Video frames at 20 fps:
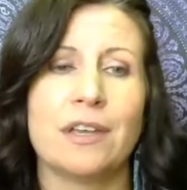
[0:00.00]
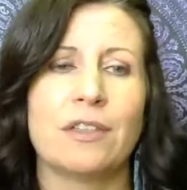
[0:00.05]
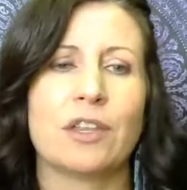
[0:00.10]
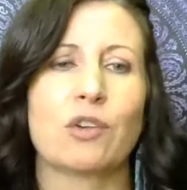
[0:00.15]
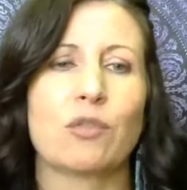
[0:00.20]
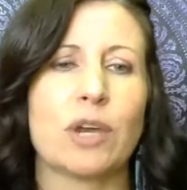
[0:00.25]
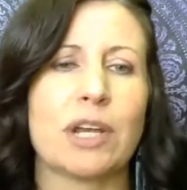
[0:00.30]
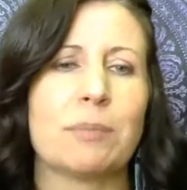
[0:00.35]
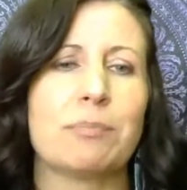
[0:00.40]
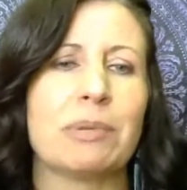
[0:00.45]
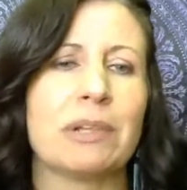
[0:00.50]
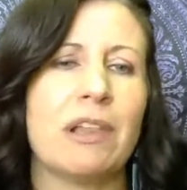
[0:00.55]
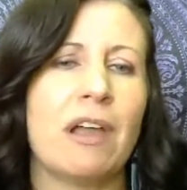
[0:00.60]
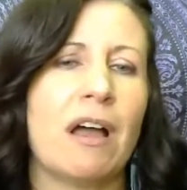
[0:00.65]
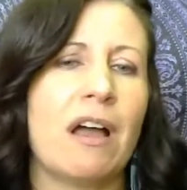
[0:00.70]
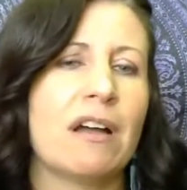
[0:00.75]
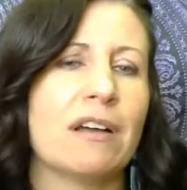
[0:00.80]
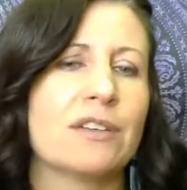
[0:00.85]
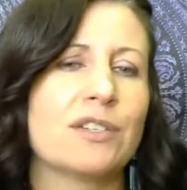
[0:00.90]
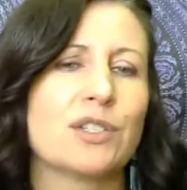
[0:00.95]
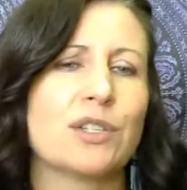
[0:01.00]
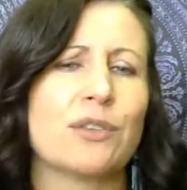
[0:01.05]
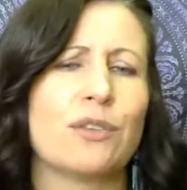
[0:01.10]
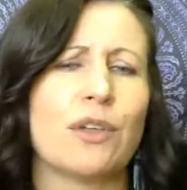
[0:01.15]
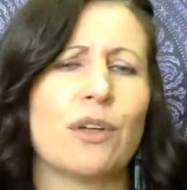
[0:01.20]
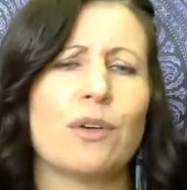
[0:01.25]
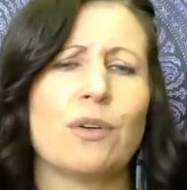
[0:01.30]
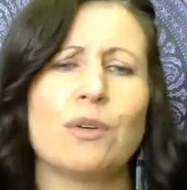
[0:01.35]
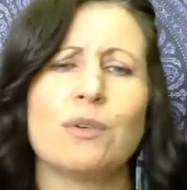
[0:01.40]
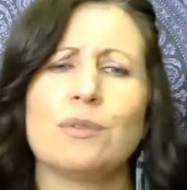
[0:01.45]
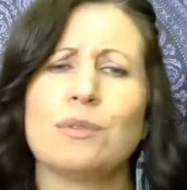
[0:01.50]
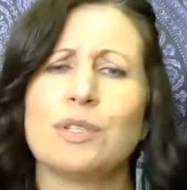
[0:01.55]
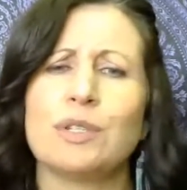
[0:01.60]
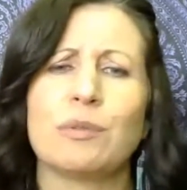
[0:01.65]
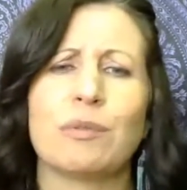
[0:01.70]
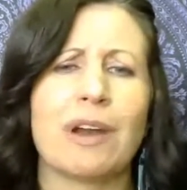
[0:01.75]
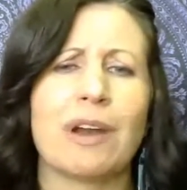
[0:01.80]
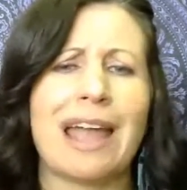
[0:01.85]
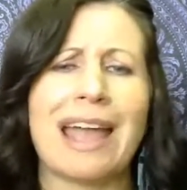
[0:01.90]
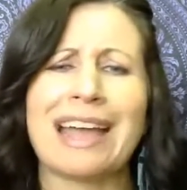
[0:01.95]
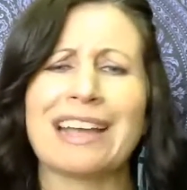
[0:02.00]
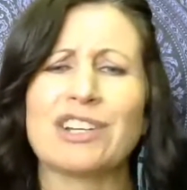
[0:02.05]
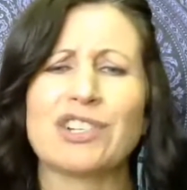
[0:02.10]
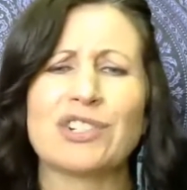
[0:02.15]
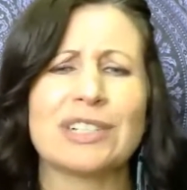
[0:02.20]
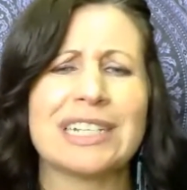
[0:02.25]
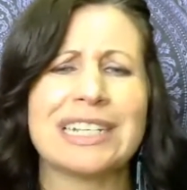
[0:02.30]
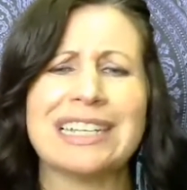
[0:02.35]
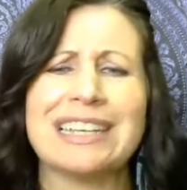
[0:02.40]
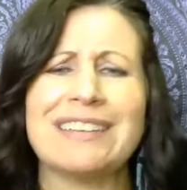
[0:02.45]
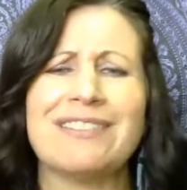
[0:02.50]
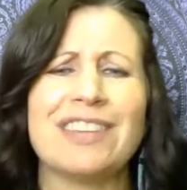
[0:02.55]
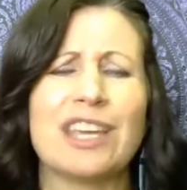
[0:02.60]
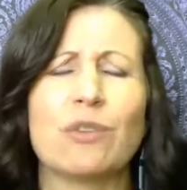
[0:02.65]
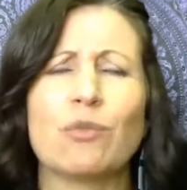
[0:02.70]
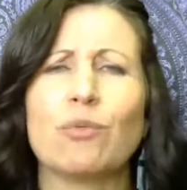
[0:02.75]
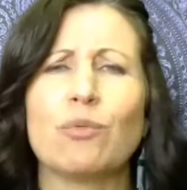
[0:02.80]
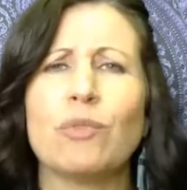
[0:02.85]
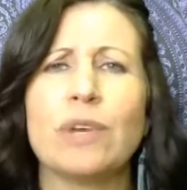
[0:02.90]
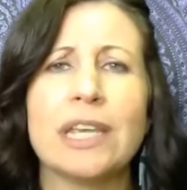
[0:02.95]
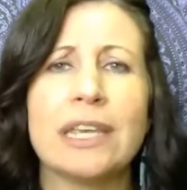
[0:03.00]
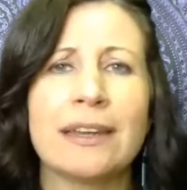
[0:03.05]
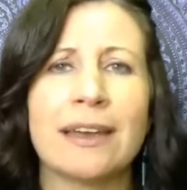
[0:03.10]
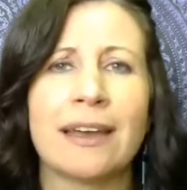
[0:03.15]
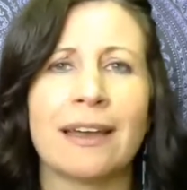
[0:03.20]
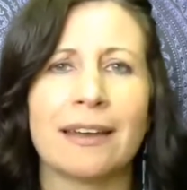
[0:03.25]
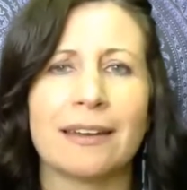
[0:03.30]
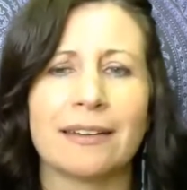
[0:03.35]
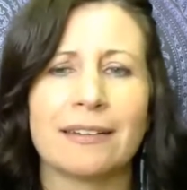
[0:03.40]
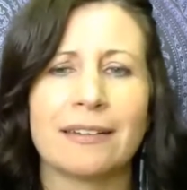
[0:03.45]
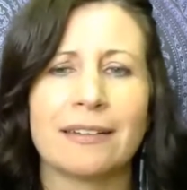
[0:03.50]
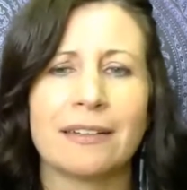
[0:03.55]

The credit belongs to those who are actually in the arena,